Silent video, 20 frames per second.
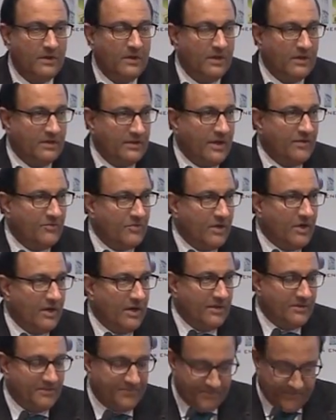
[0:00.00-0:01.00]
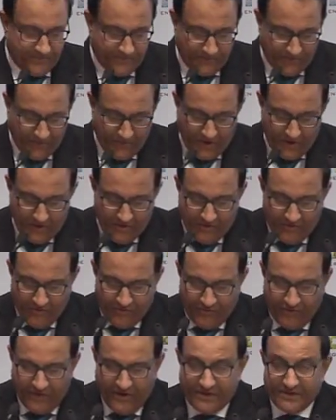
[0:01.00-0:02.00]
in that regard.
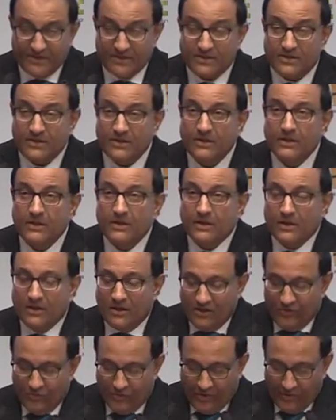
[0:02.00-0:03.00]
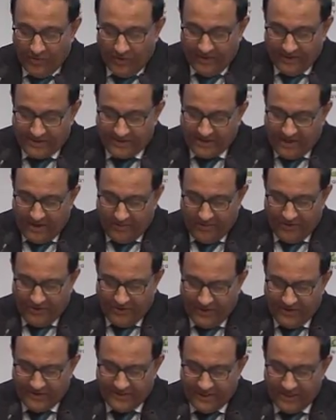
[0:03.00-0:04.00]
First, we will establish
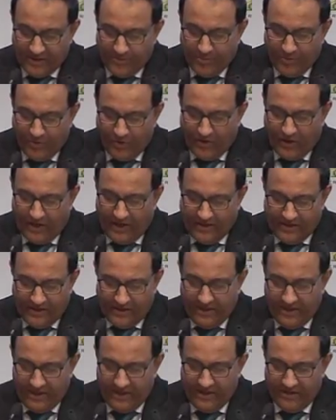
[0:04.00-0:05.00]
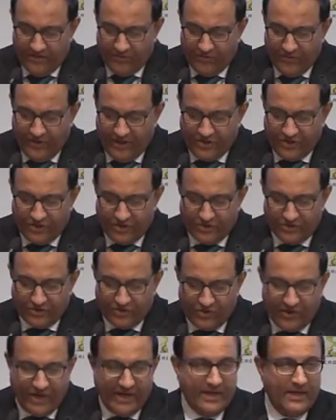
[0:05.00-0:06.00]
a Singapore IEA regional
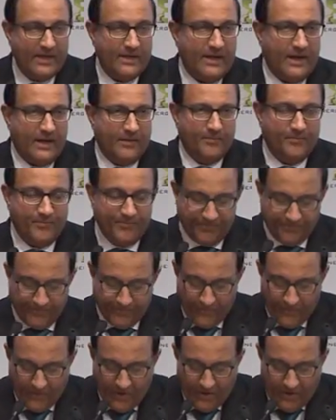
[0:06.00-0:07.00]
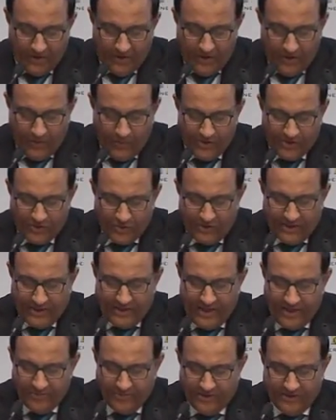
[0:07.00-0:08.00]
training hub, which will
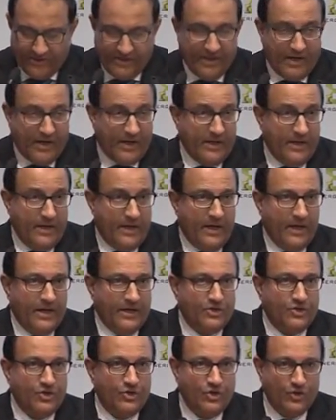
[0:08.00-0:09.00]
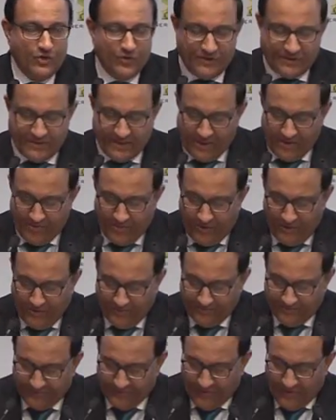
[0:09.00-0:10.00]
enable the IEA to use Singapore
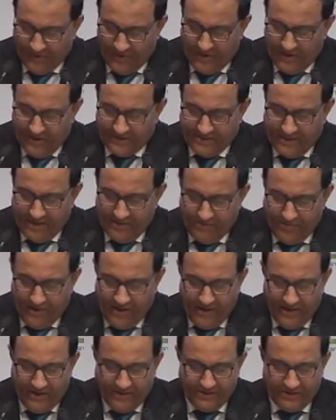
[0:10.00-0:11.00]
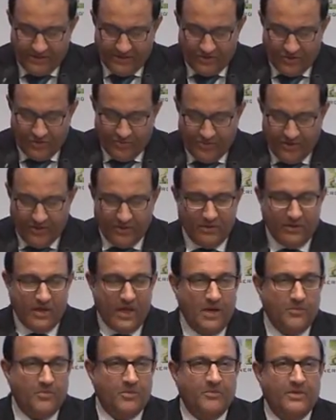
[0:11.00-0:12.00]
as a base to build
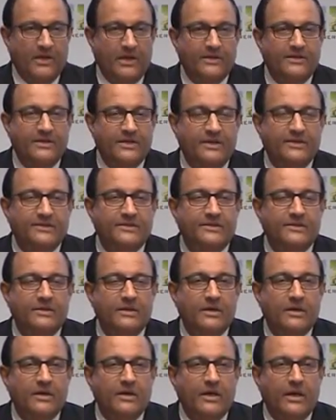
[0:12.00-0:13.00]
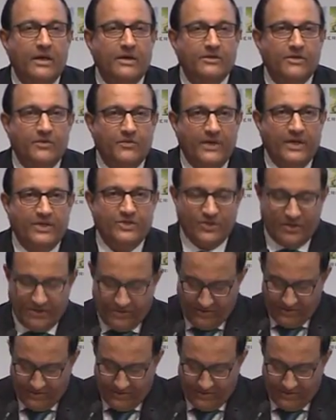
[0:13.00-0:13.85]
capabilities in the region.